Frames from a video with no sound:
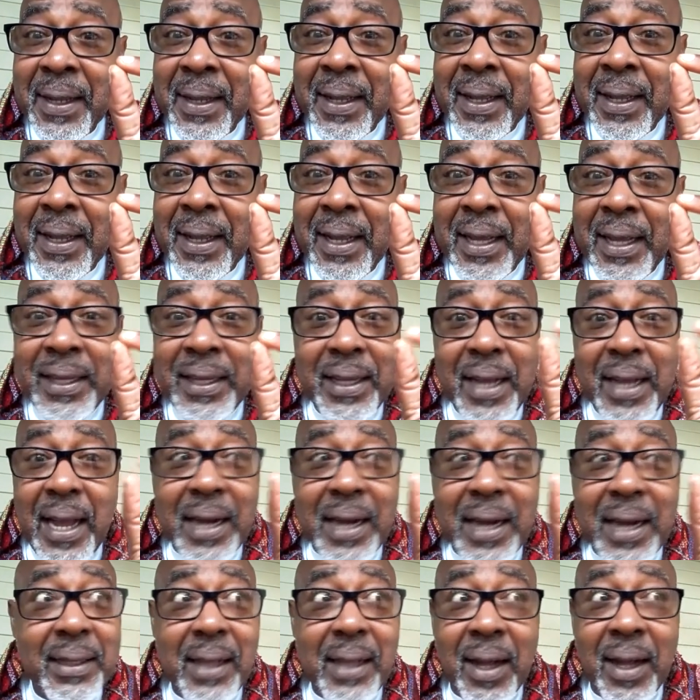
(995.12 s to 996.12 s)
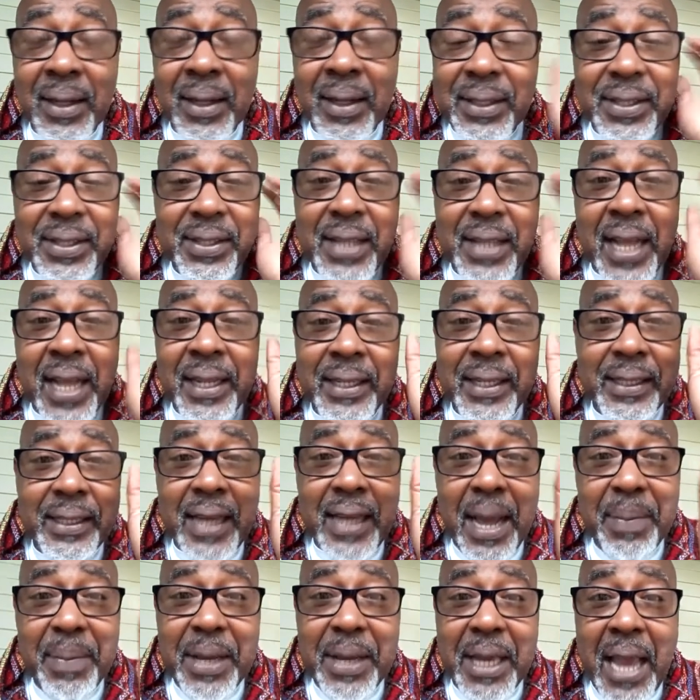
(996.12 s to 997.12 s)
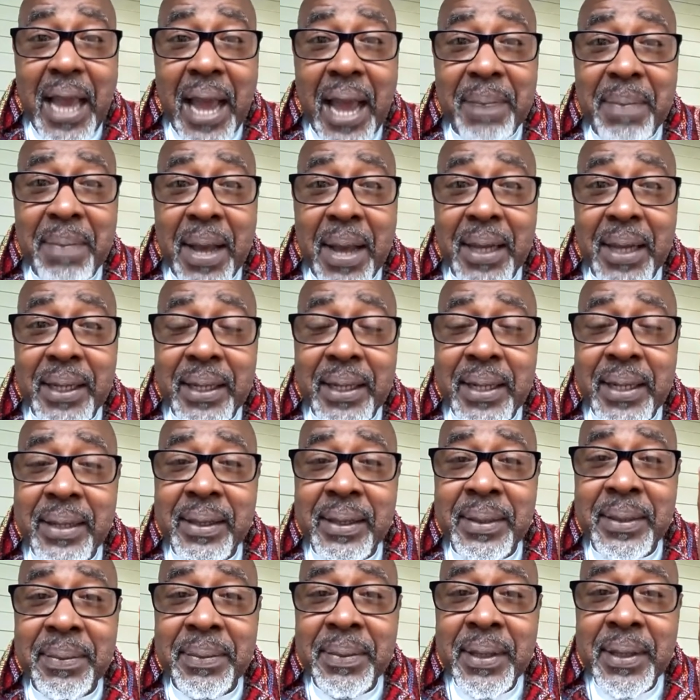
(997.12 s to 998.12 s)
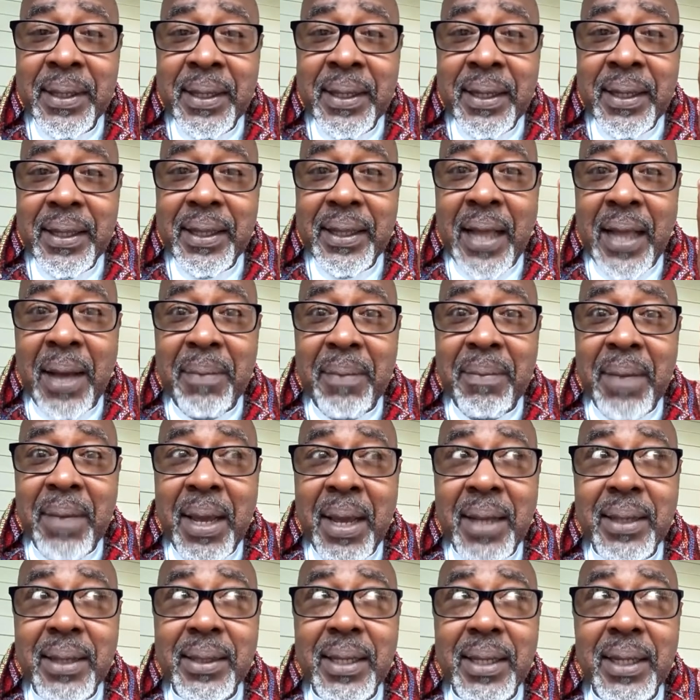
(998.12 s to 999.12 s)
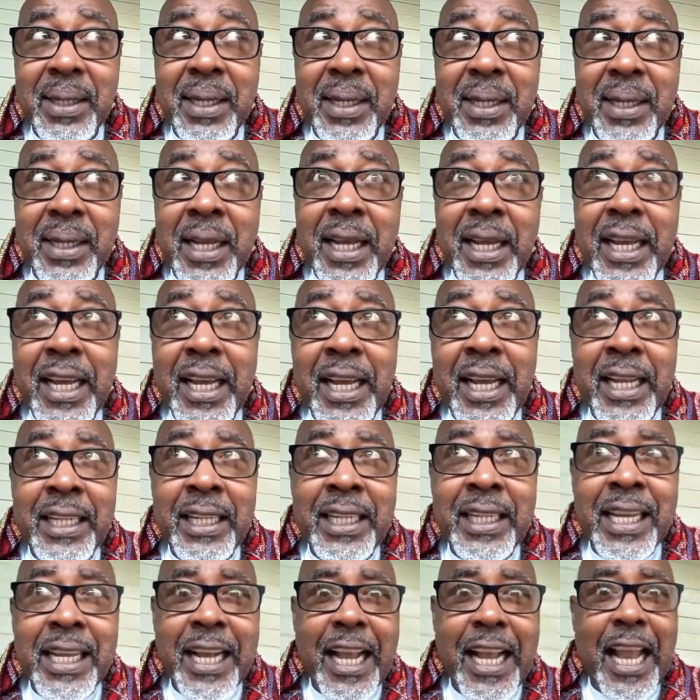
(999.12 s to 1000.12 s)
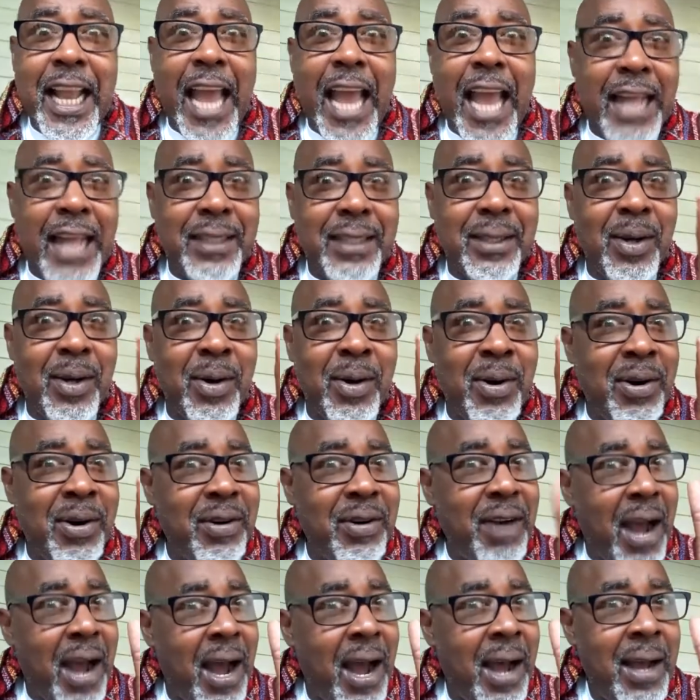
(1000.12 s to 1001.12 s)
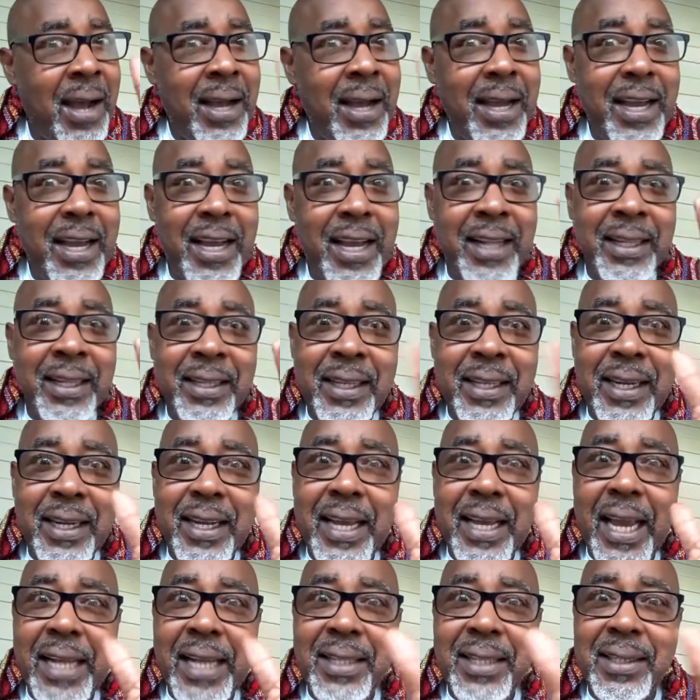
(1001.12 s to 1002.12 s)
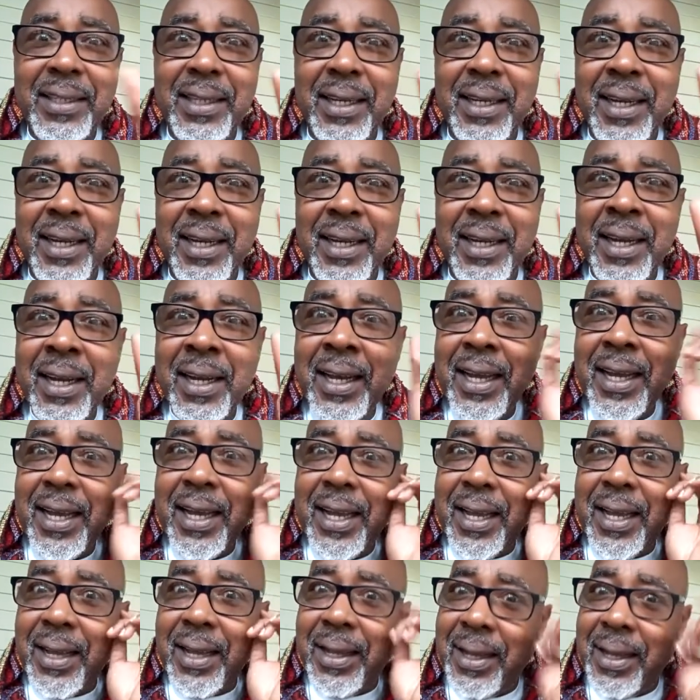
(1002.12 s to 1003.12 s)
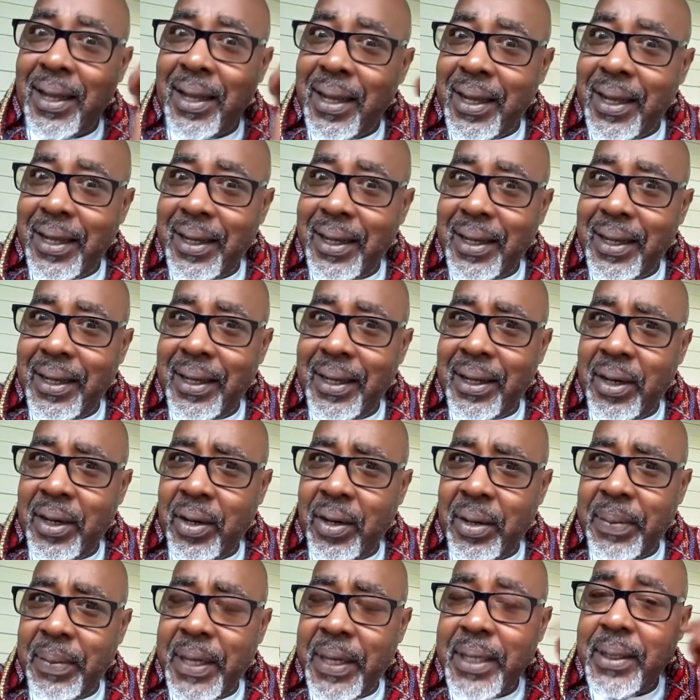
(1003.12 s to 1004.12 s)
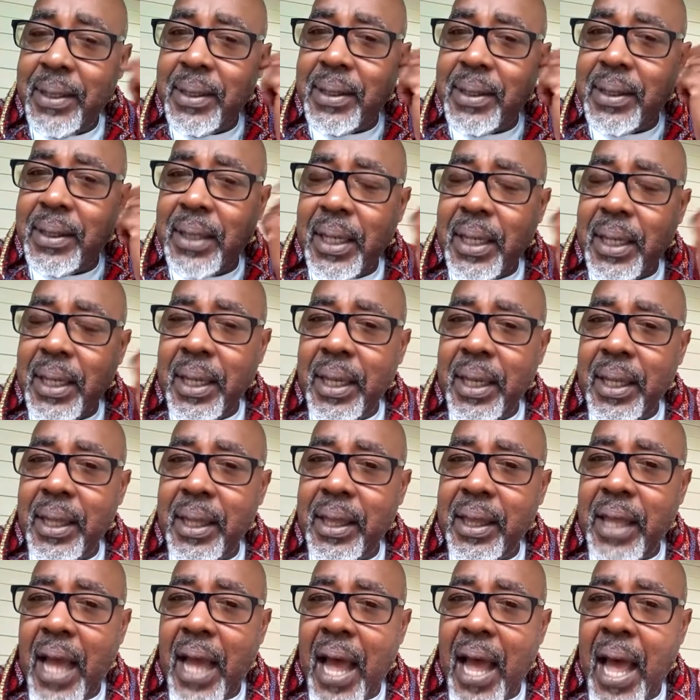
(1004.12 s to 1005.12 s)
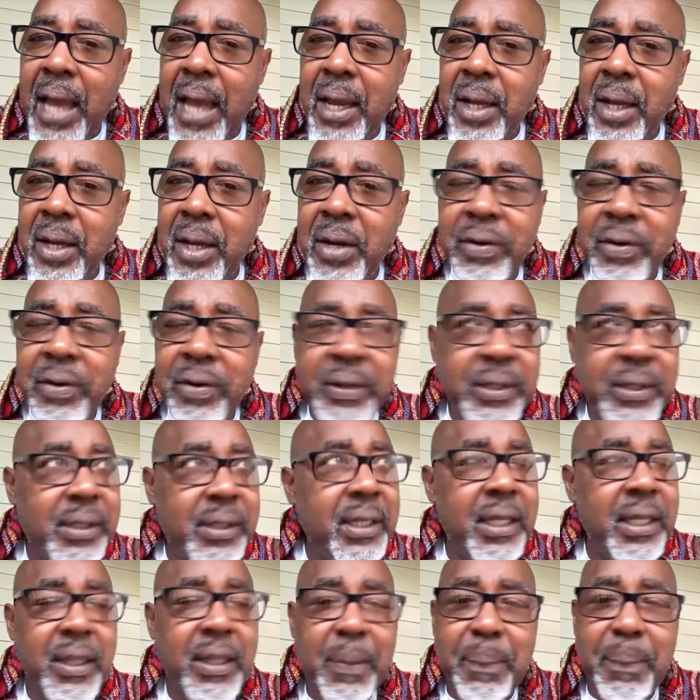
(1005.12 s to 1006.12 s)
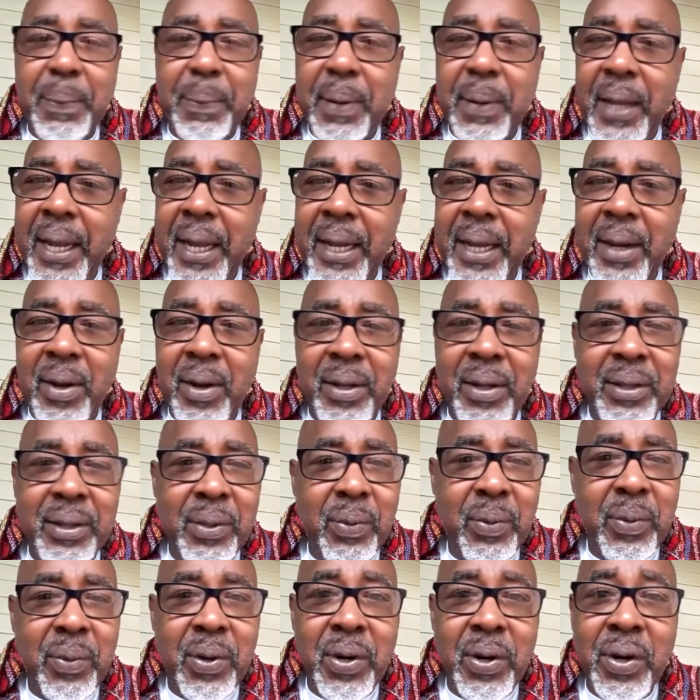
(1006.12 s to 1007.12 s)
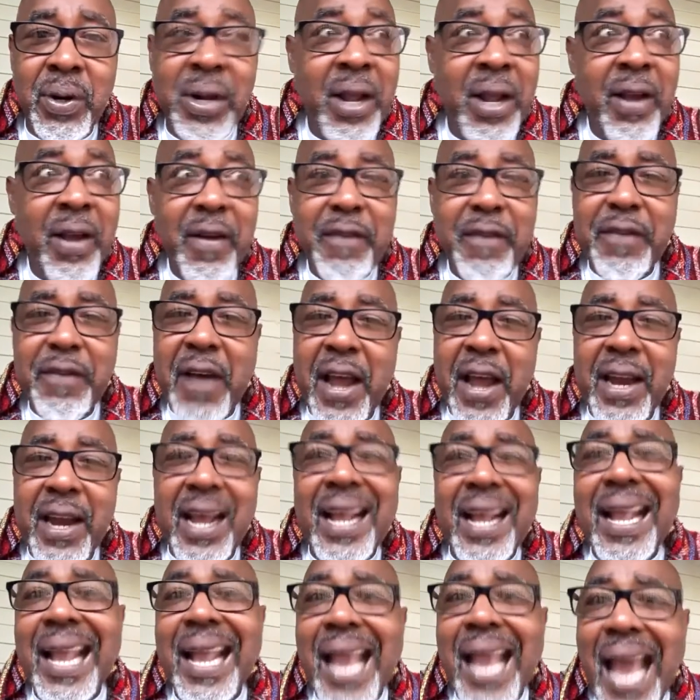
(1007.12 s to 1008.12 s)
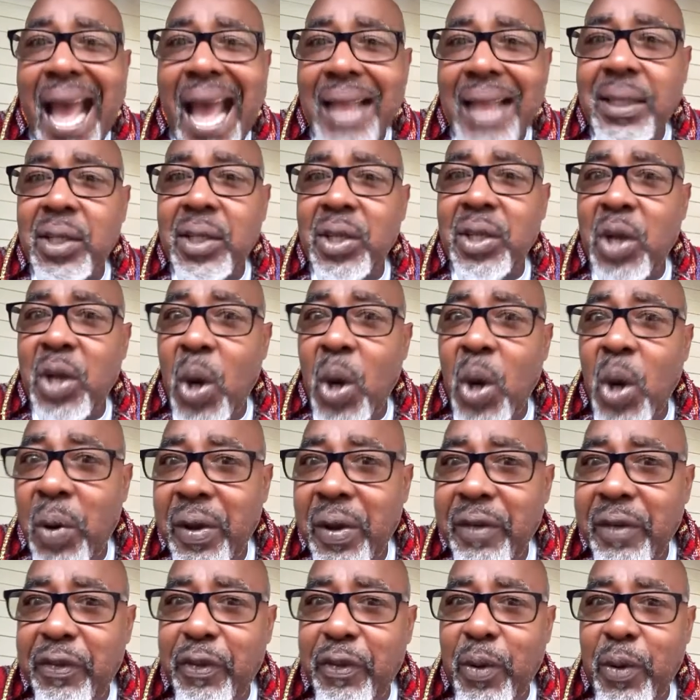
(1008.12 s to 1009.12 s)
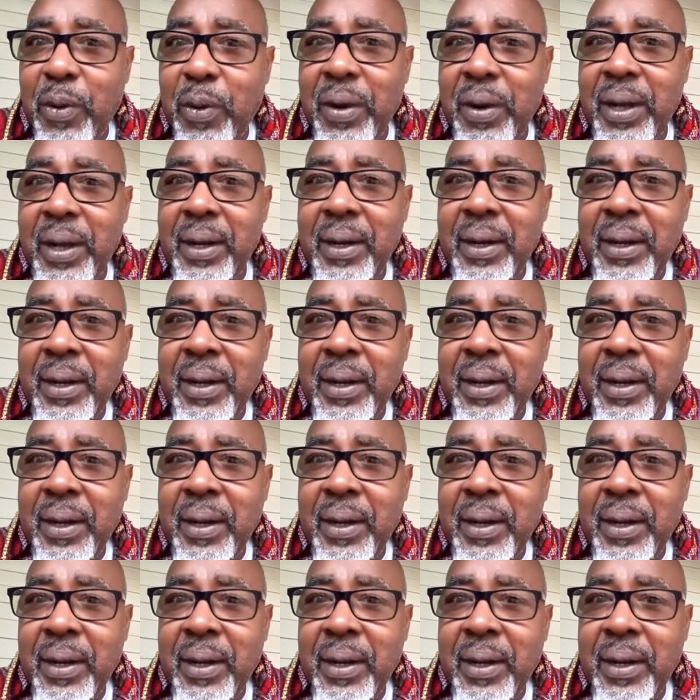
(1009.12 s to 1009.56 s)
And you got to understand the tabby cat mechanism that makes it in the cat aura, in the cater. You know what I mean? See the allegory, see the play on the word, find a category for it.